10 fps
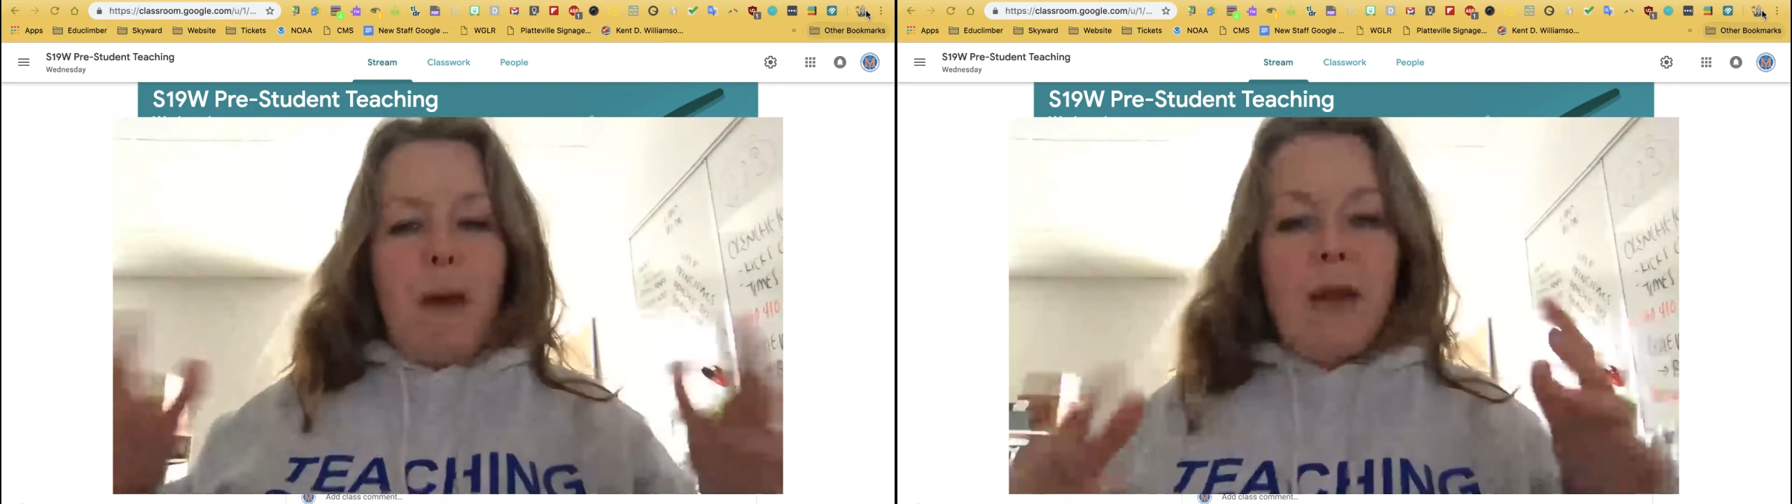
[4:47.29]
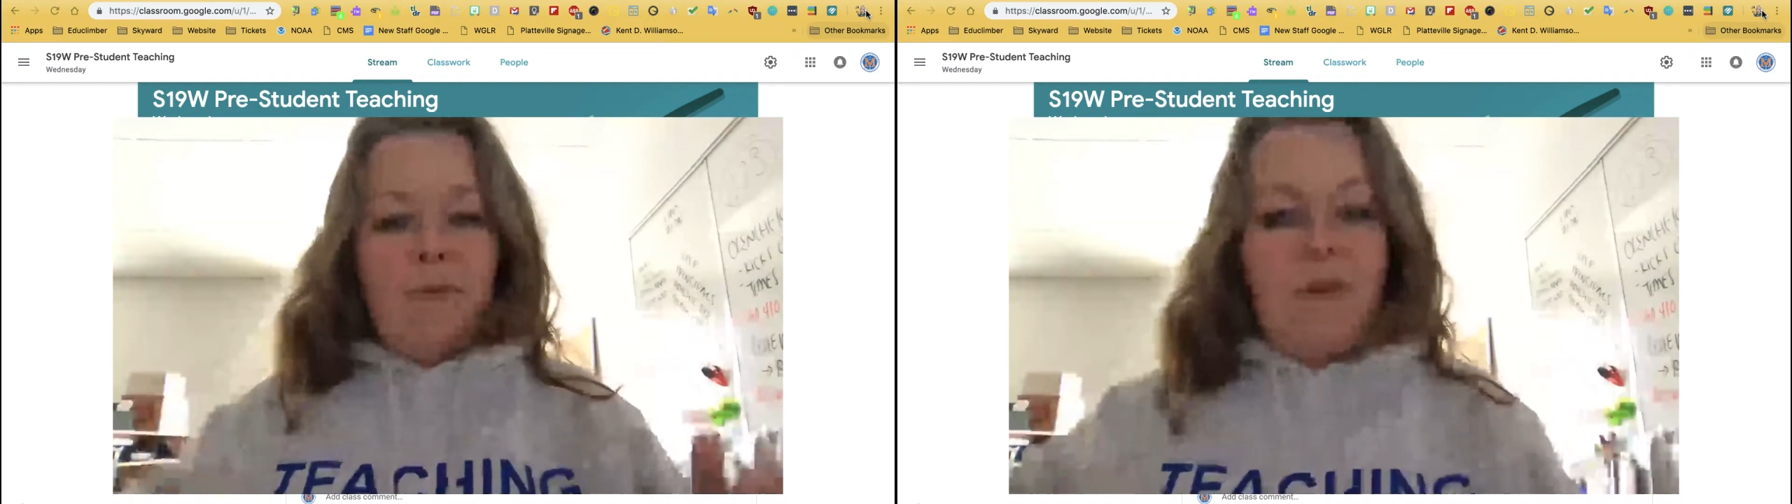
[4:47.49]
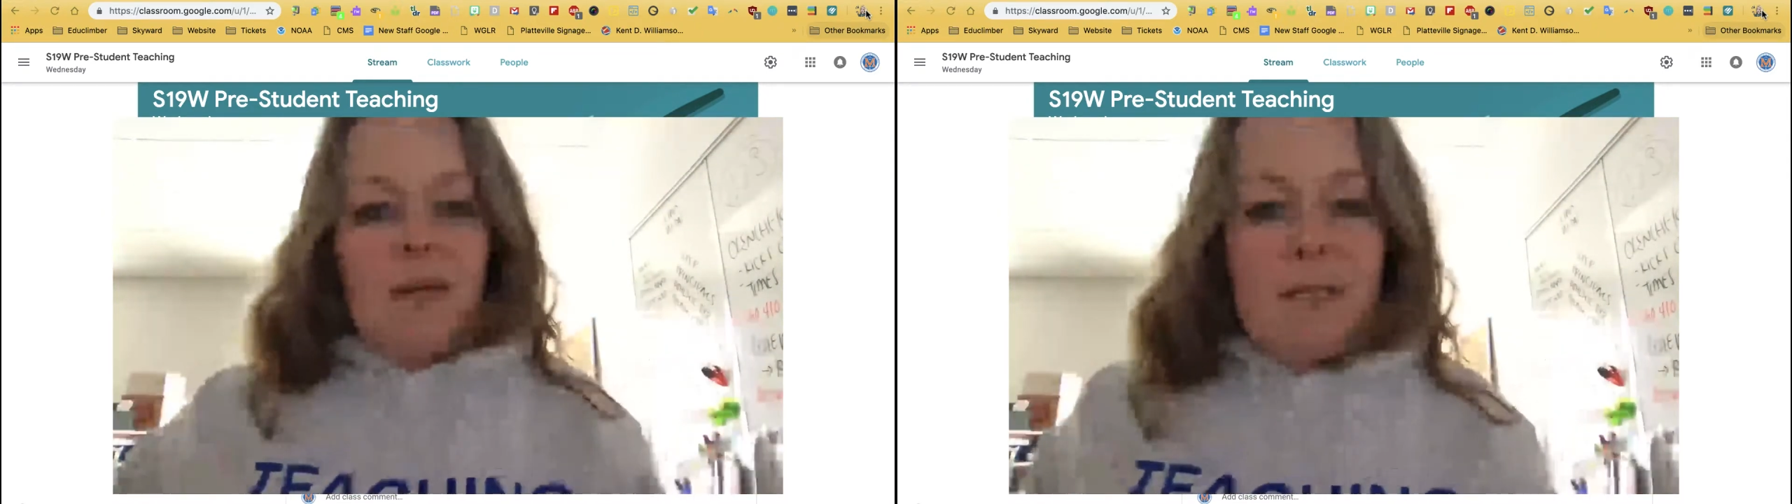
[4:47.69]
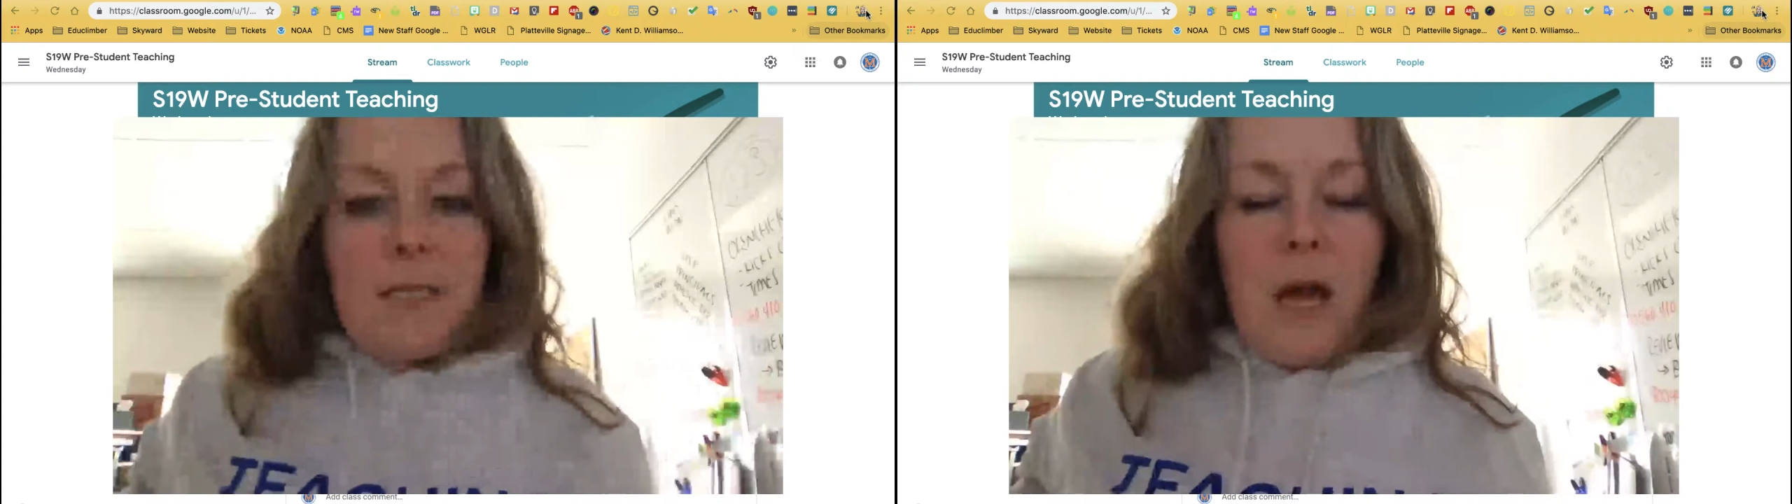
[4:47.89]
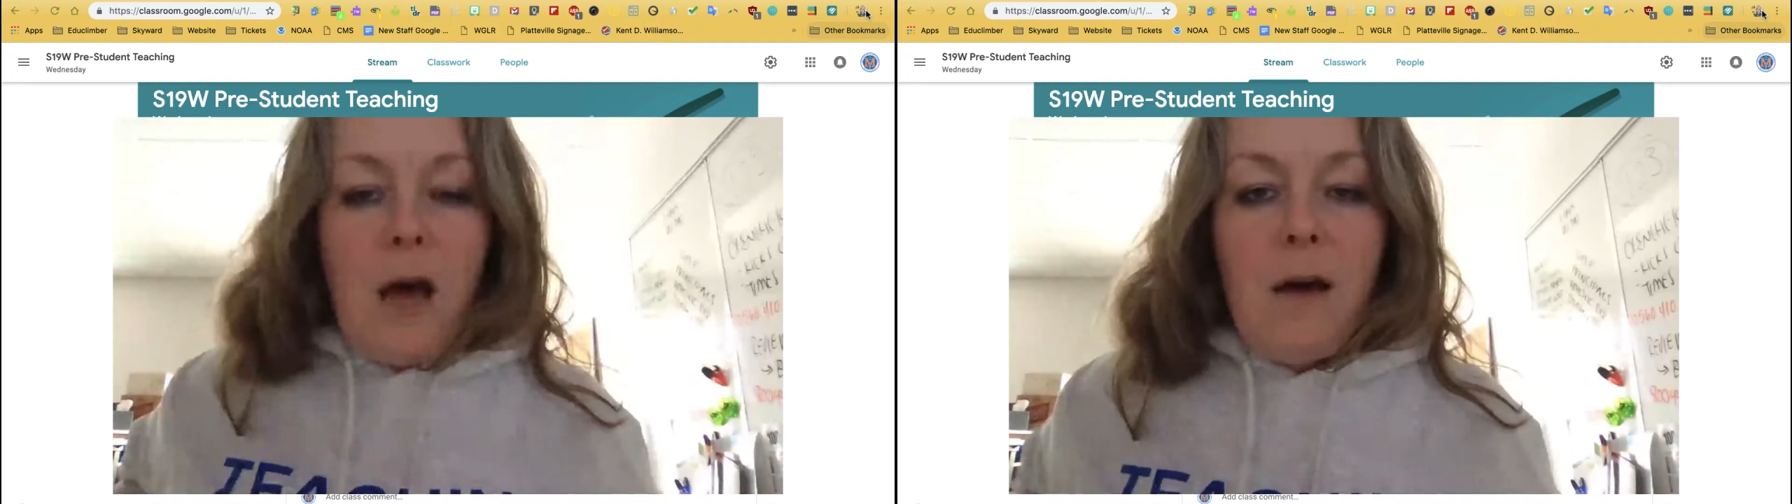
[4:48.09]

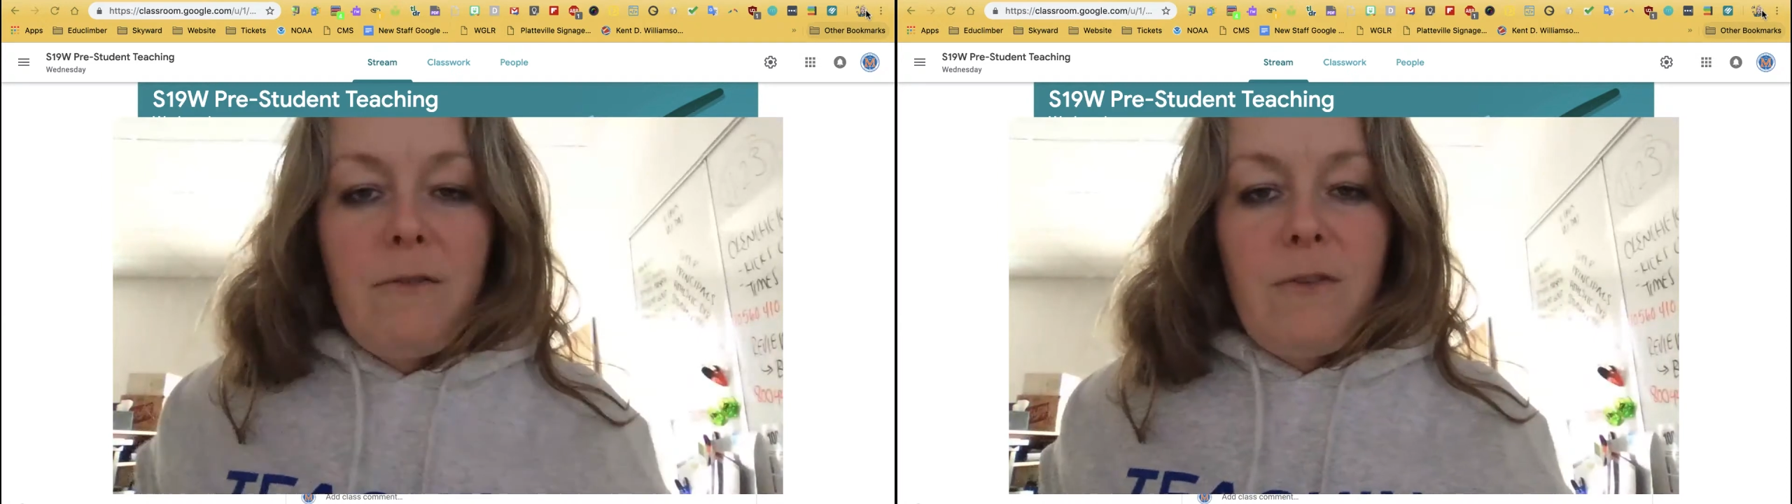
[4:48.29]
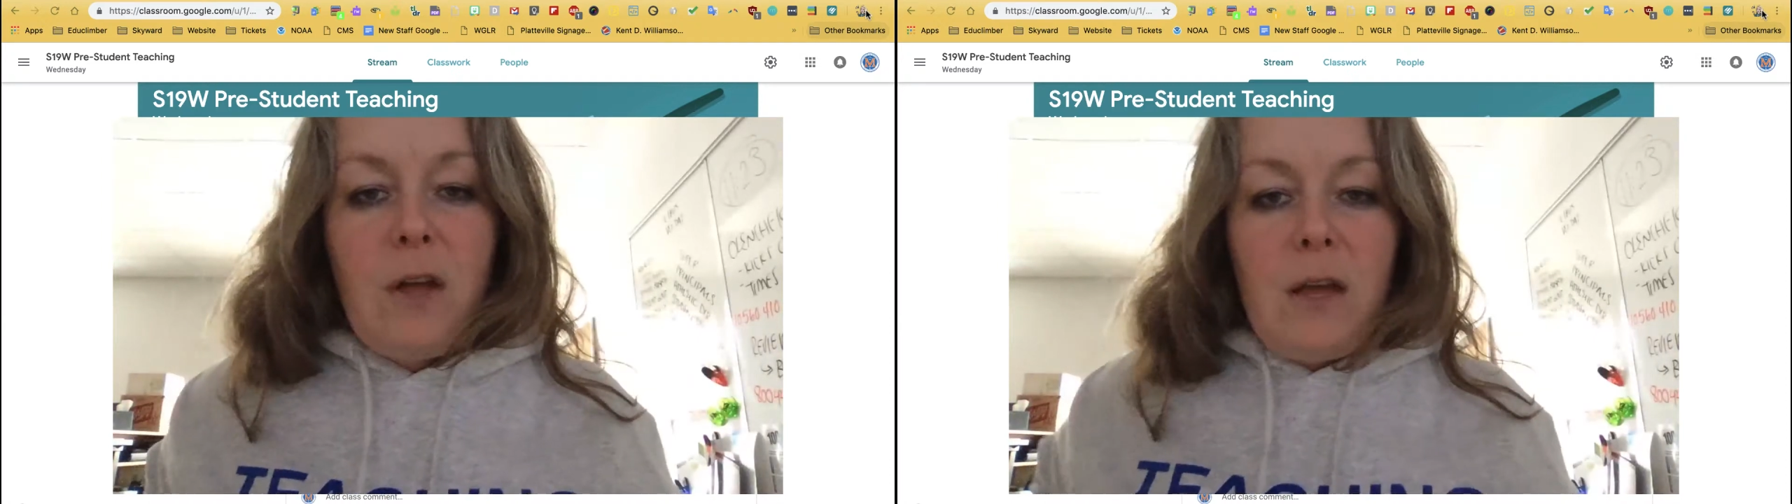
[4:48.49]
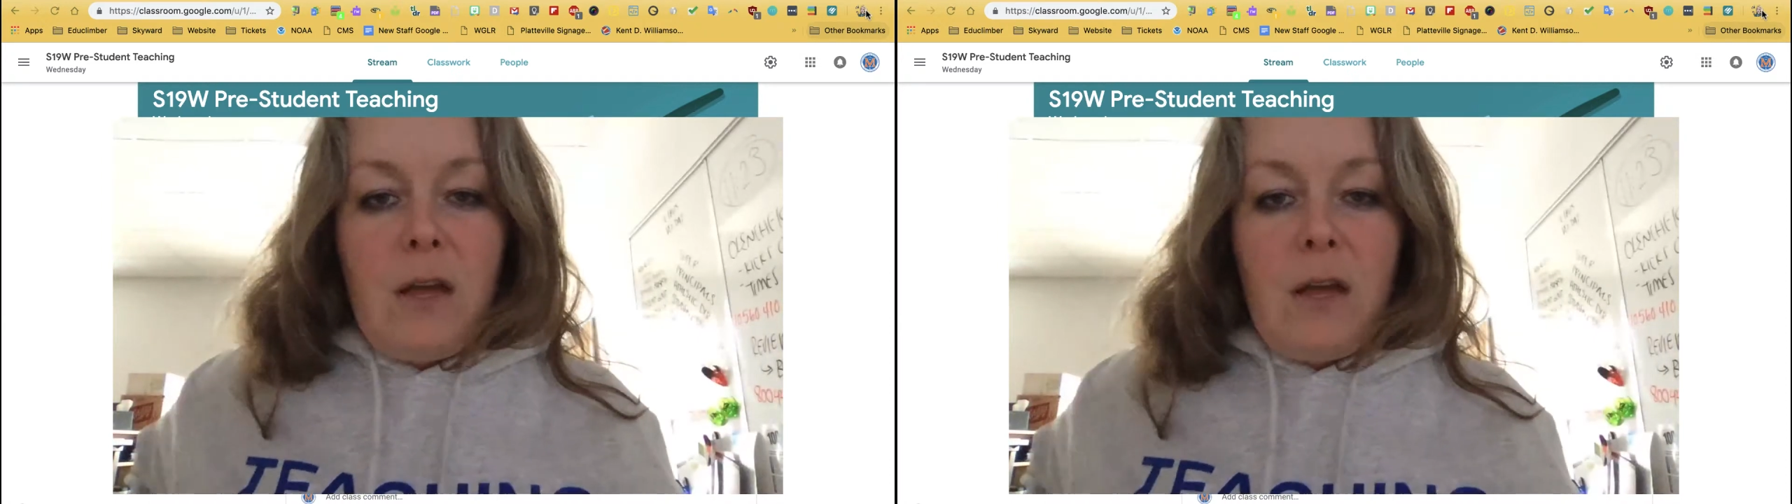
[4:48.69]
benefit of